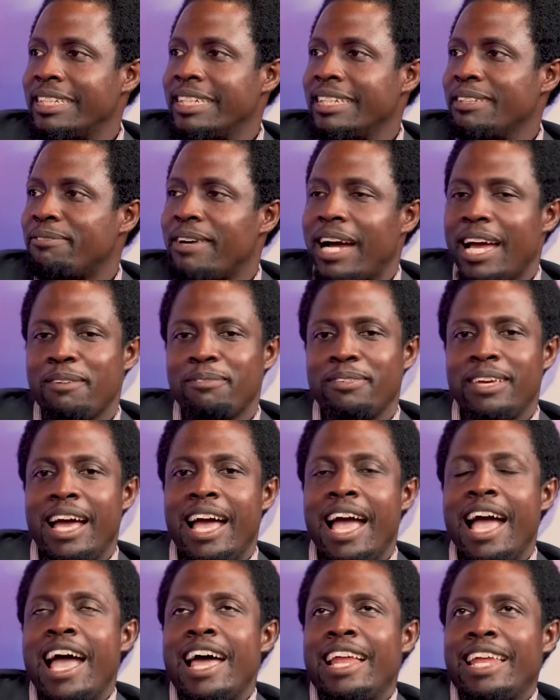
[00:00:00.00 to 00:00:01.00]
In fact, if you're,
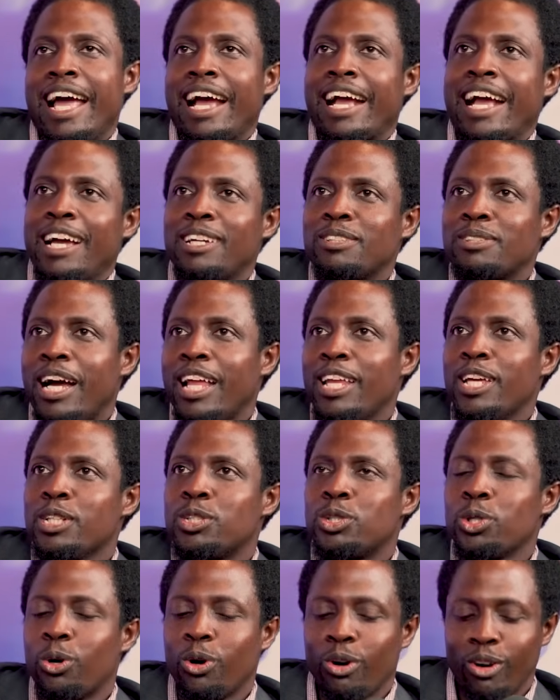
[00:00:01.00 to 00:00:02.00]
like I usually
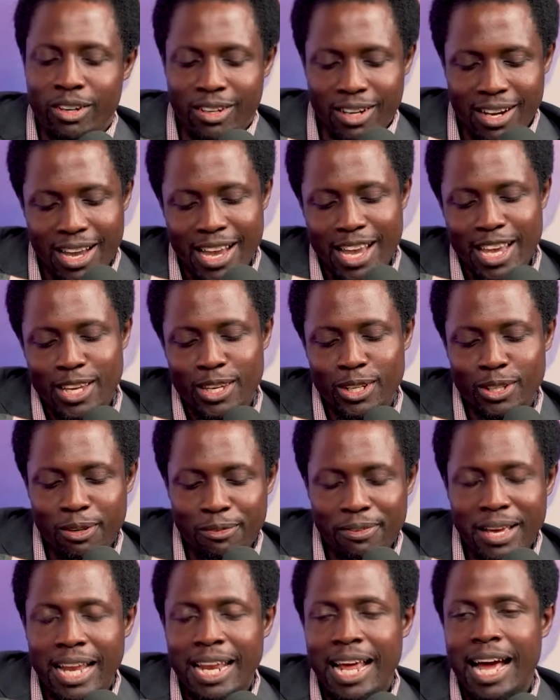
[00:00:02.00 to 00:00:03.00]
joke, if
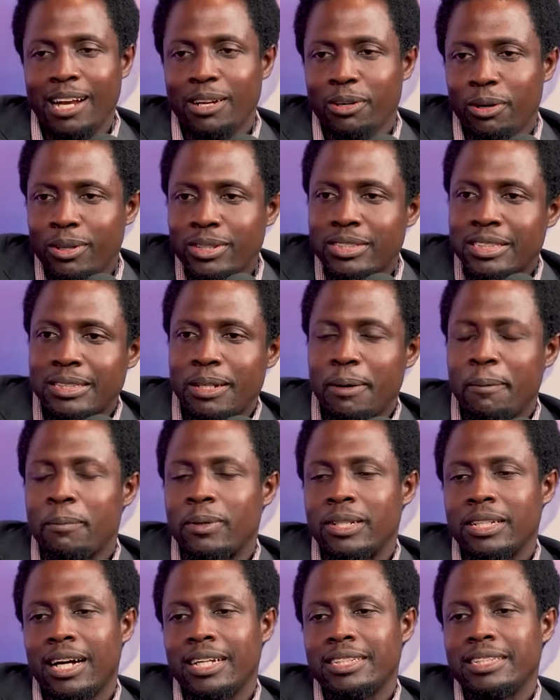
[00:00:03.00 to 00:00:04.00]
you're an adult
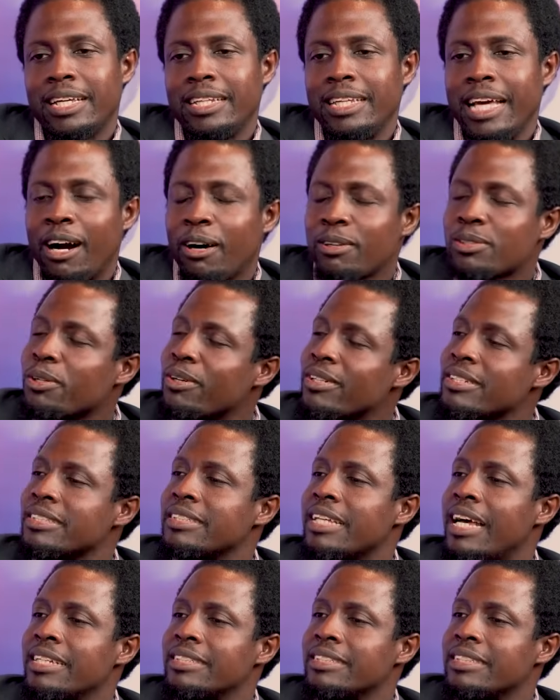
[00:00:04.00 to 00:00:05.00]
without any health
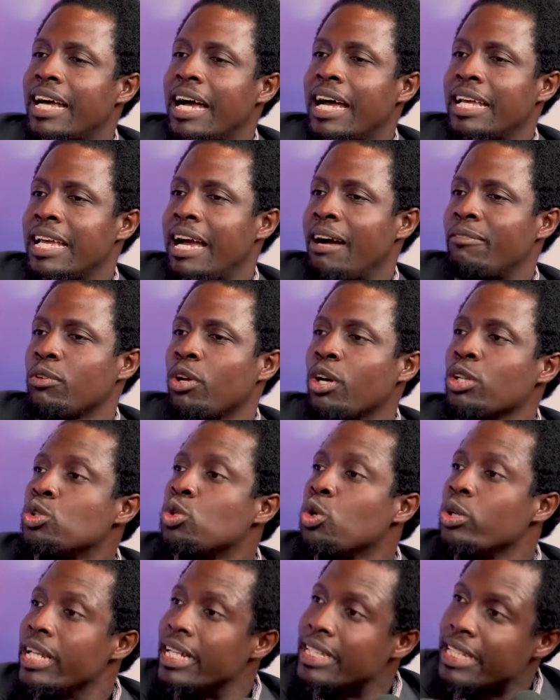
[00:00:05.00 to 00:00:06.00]
concerns and you have not
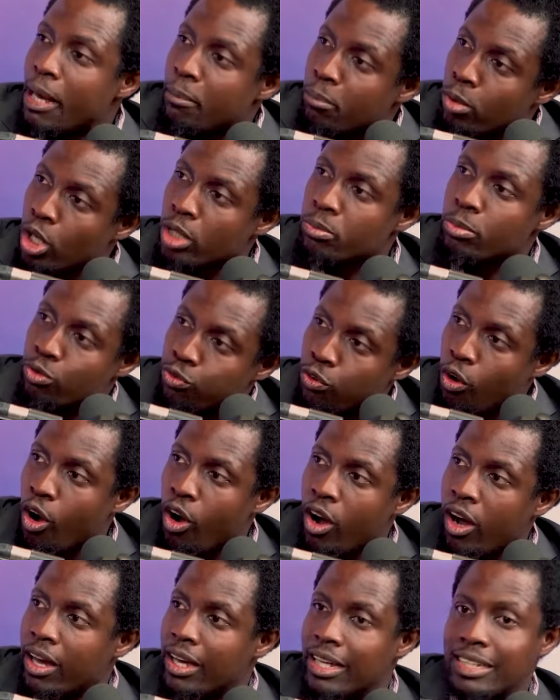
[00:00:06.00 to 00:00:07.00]
donated blood
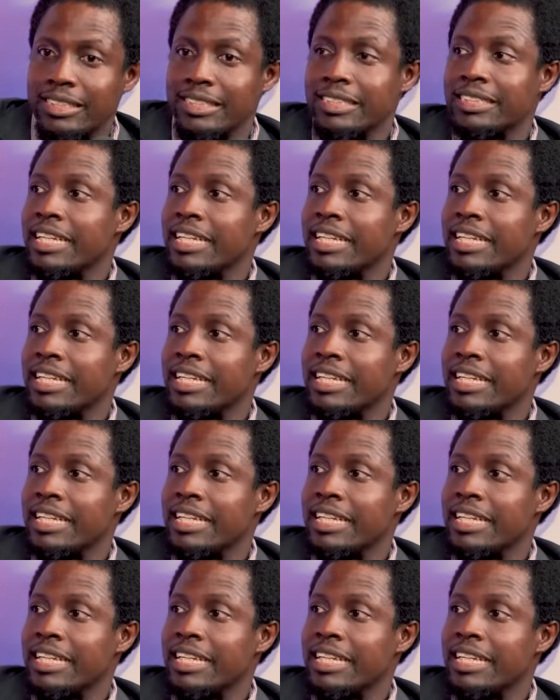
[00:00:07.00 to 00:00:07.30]
before, it is a